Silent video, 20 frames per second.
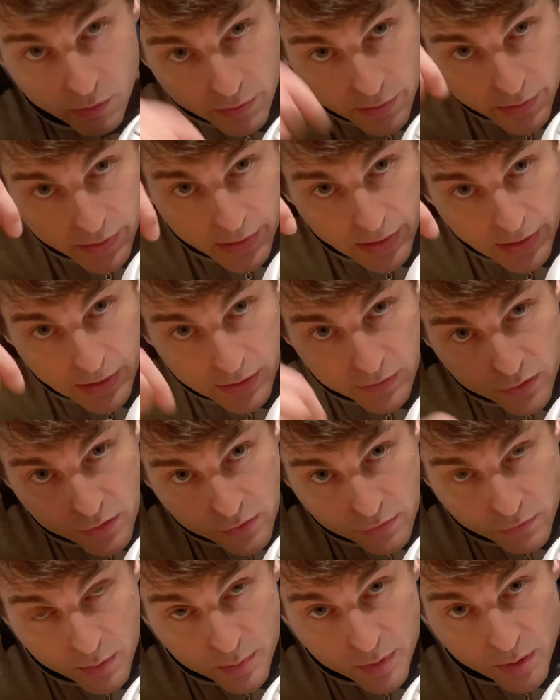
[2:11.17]
in the
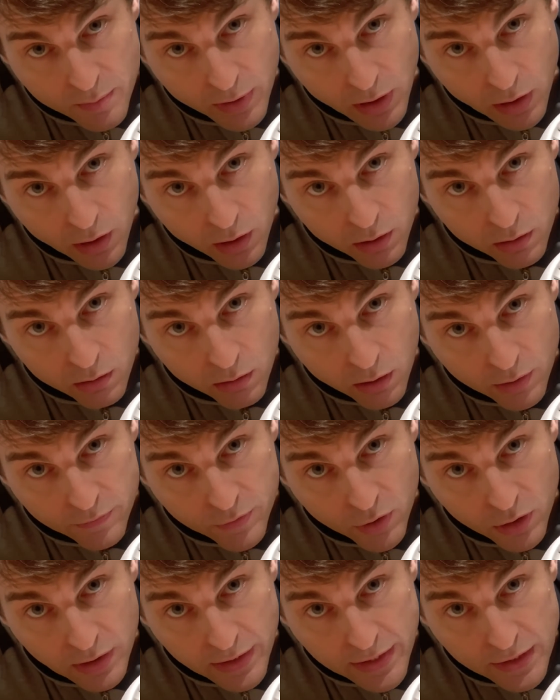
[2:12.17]
description below, I've
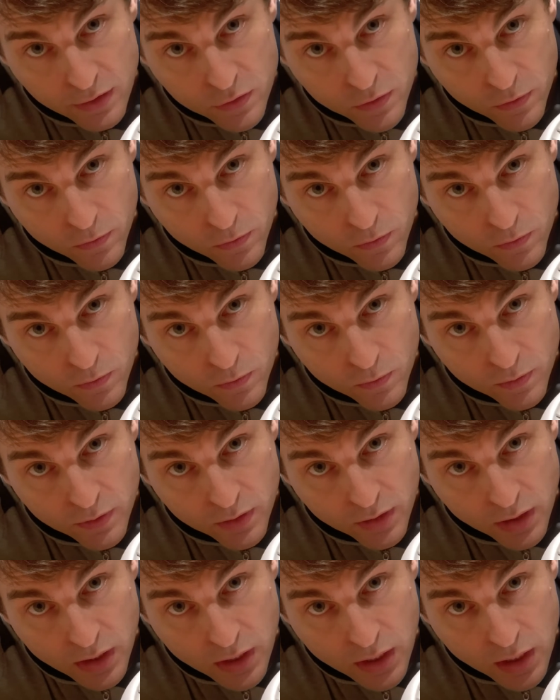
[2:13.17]
got a link to
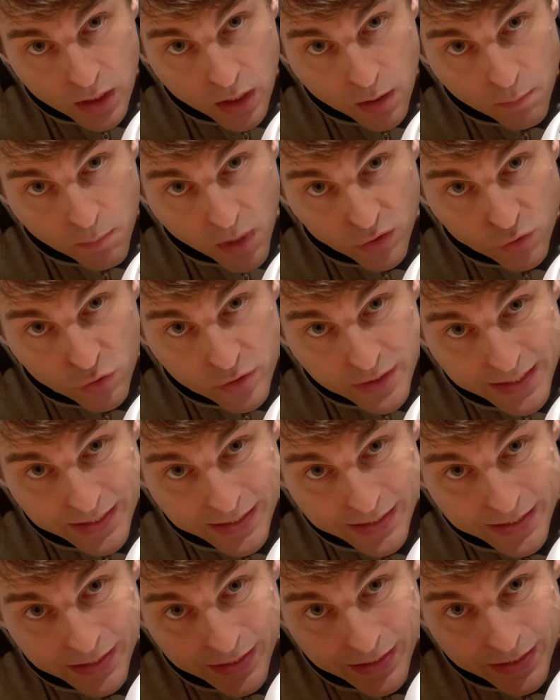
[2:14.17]
the
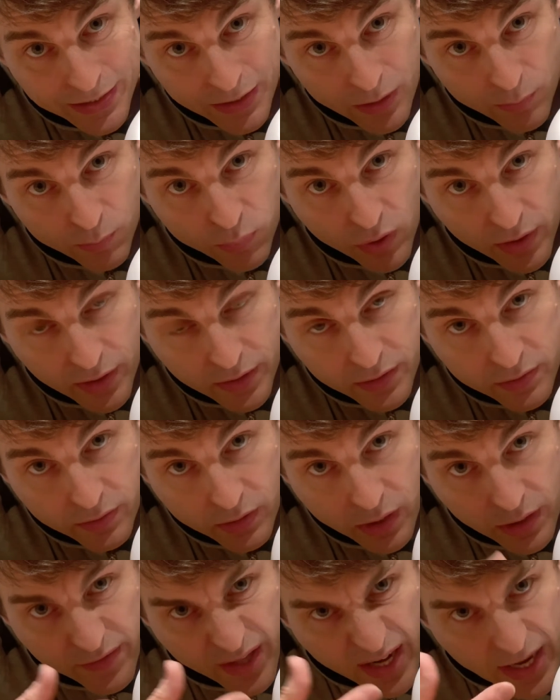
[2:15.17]
MikroTik product
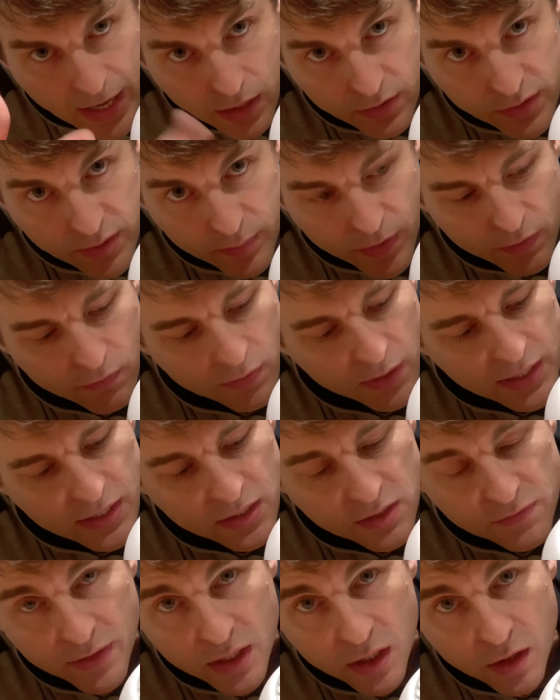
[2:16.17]
kind of announcement
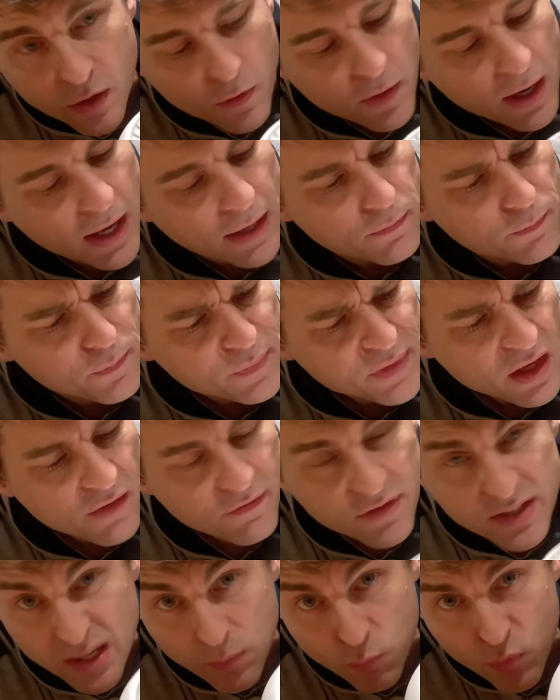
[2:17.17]
release video. And
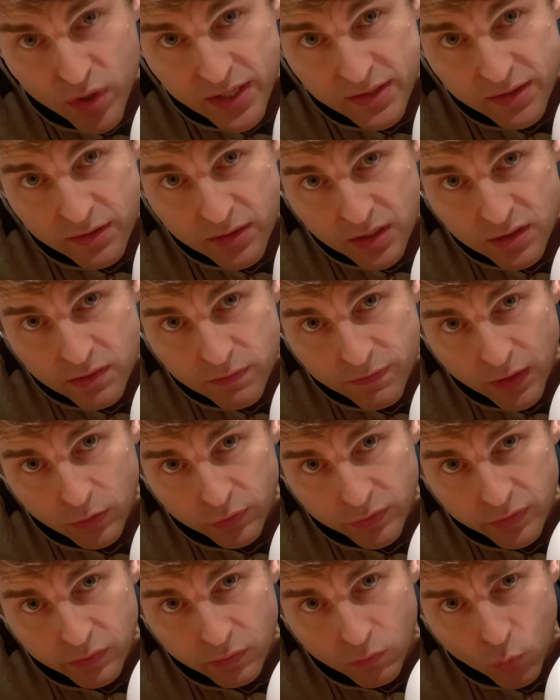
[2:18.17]
for some reason, this
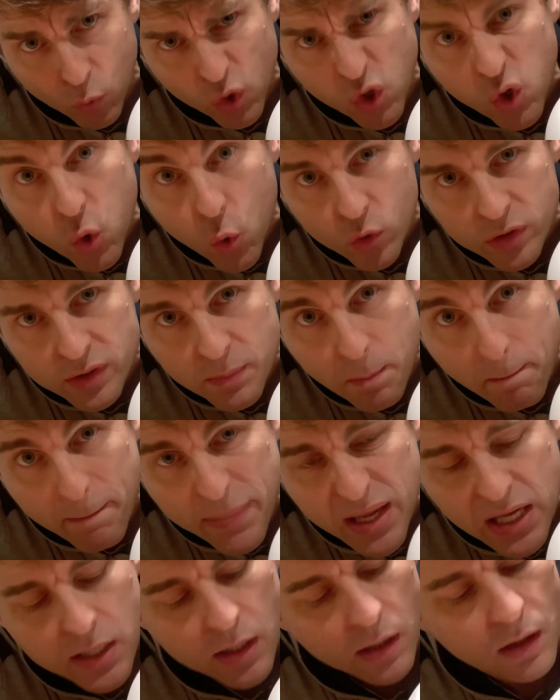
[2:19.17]
felt or looked
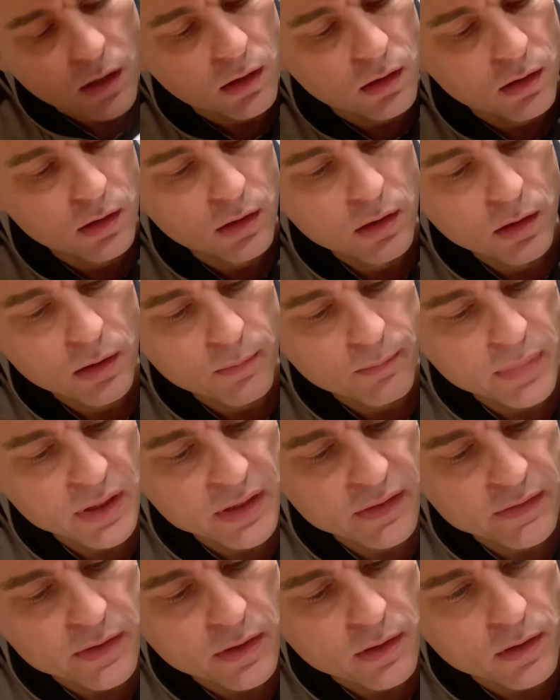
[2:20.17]
bigger.
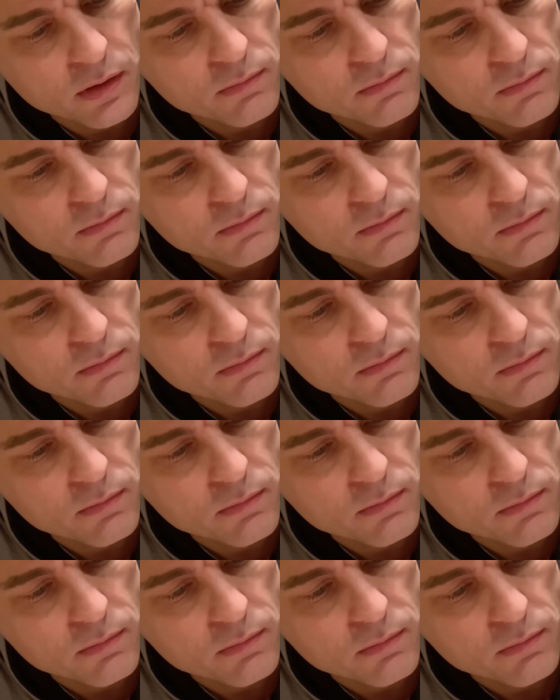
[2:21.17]
But